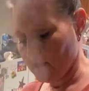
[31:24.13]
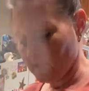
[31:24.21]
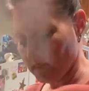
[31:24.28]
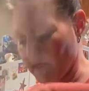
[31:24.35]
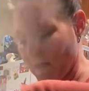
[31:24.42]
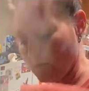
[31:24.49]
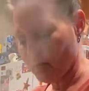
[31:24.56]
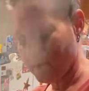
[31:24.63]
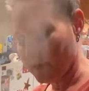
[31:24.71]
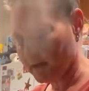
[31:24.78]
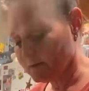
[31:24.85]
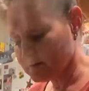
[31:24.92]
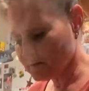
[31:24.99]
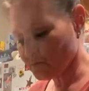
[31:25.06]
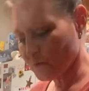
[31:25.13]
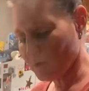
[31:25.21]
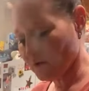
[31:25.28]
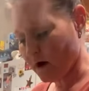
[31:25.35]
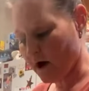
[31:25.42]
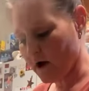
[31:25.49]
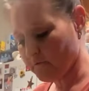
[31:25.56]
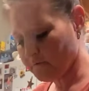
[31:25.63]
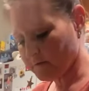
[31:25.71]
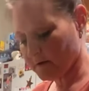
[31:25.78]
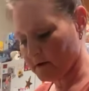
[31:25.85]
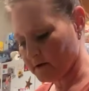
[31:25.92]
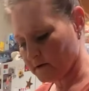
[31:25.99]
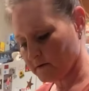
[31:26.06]
That way it doesn't roll off
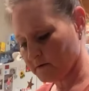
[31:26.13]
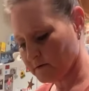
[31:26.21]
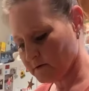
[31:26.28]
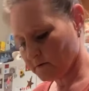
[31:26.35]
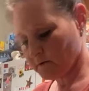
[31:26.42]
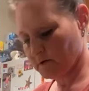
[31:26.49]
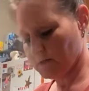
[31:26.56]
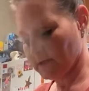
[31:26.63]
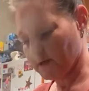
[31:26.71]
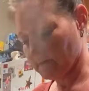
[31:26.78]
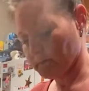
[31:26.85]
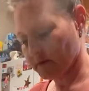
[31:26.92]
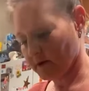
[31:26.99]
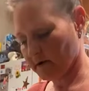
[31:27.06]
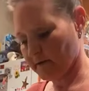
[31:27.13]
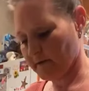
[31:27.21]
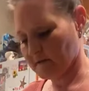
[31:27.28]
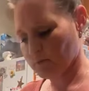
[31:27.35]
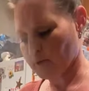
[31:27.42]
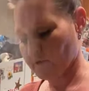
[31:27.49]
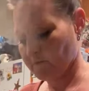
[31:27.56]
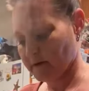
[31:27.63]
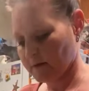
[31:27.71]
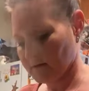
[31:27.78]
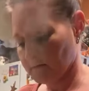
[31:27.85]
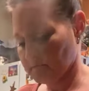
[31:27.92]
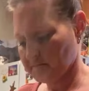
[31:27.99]
the tortilla. Okay, that's perfect.